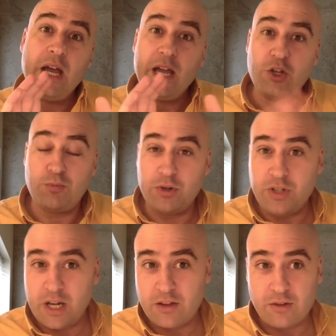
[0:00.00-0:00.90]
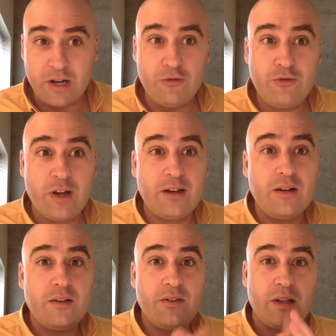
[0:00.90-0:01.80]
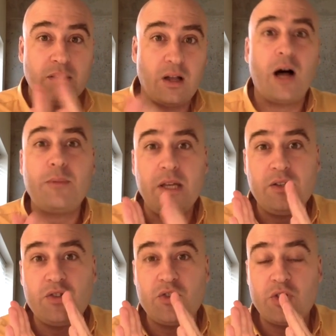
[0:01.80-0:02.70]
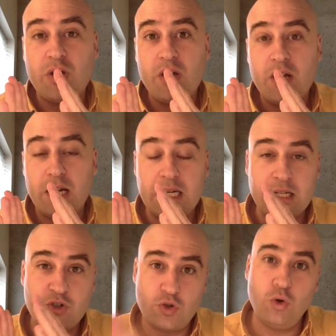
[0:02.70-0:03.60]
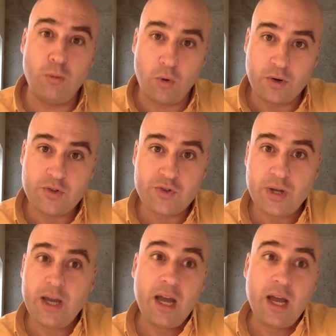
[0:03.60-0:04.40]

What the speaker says: is put together an outfit that lobbies school boards.